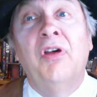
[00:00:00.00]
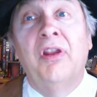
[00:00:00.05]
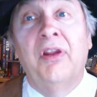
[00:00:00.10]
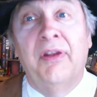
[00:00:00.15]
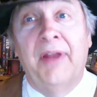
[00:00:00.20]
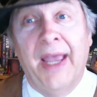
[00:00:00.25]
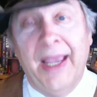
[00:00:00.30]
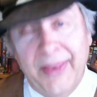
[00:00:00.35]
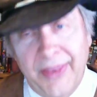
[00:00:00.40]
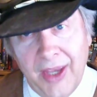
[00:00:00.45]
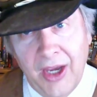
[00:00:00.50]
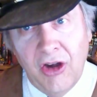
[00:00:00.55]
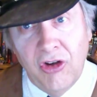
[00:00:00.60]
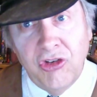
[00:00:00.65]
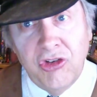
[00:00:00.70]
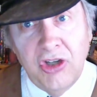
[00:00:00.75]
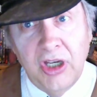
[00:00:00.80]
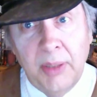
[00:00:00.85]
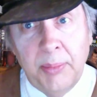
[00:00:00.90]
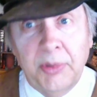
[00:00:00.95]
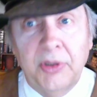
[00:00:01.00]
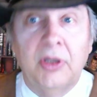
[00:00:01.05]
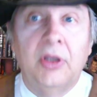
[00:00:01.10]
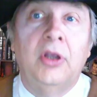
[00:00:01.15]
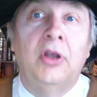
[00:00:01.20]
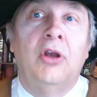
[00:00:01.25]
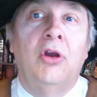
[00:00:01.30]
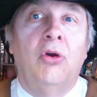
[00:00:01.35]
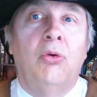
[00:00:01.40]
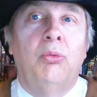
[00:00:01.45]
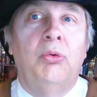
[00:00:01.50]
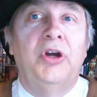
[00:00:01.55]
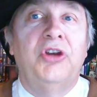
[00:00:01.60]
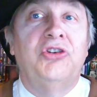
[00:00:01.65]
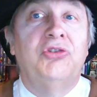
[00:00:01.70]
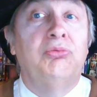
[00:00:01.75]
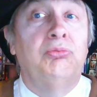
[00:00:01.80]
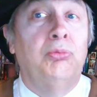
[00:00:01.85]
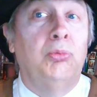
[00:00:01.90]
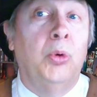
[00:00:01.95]
like the airship,
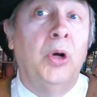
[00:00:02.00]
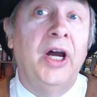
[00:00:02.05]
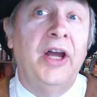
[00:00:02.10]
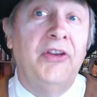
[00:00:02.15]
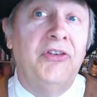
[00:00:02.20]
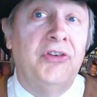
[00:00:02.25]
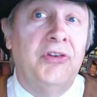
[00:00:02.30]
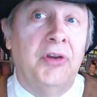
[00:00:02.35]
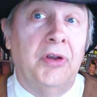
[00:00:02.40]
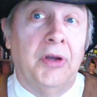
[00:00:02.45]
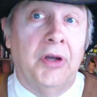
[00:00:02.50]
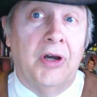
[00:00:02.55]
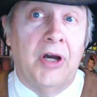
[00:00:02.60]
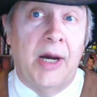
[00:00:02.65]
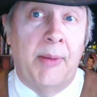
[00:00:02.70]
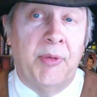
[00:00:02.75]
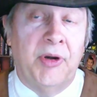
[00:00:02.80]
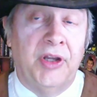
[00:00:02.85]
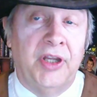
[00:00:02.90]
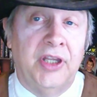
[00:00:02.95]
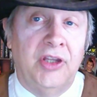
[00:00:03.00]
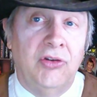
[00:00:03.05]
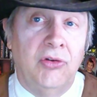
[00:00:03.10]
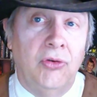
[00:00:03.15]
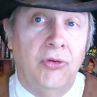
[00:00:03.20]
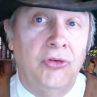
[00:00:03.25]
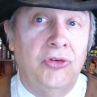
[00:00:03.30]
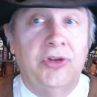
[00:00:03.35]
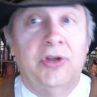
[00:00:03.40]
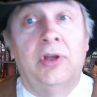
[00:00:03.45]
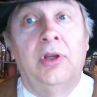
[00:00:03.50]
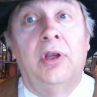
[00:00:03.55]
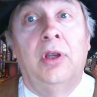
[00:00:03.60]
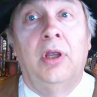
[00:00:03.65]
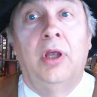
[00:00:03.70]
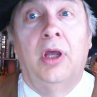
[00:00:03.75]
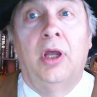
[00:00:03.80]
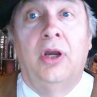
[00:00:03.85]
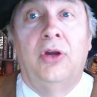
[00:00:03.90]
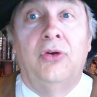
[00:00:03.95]
which was commonly used
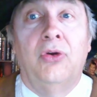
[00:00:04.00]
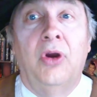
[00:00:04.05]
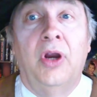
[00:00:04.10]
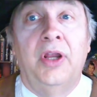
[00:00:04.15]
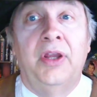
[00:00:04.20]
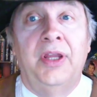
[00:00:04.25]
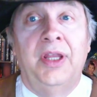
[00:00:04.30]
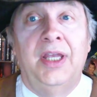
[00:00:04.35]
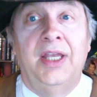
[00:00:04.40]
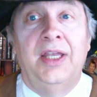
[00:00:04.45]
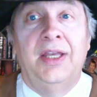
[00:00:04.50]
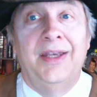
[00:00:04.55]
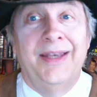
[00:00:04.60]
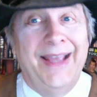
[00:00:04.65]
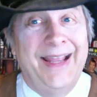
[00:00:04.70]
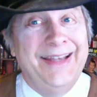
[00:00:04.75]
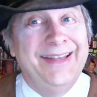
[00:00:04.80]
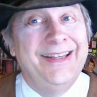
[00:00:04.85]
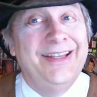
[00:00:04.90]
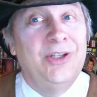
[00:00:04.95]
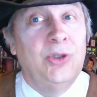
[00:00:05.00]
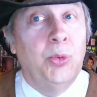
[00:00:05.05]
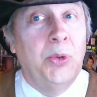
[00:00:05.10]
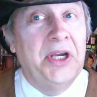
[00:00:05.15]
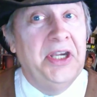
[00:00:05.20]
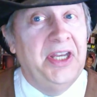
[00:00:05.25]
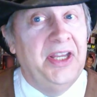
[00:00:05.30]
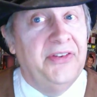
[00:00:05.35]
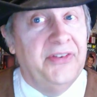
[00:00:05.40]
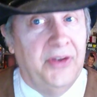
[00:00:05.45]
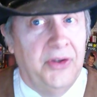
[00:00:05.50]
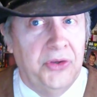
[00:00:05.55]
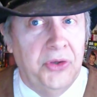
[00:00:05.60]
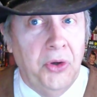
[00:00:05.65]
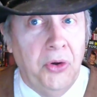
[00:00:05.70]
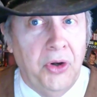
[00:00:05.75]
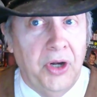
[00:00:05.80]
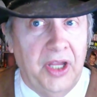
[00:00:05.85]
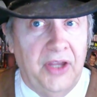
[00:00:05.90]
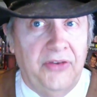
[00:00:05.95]
during the nineteen twenties and
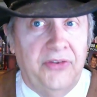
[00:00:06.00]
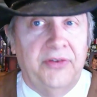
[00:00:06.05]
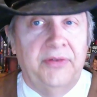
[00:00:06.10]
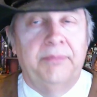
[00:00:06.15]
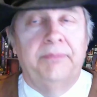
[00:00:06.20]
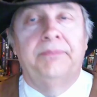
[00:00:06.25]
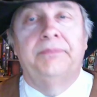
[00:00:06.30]
thirties.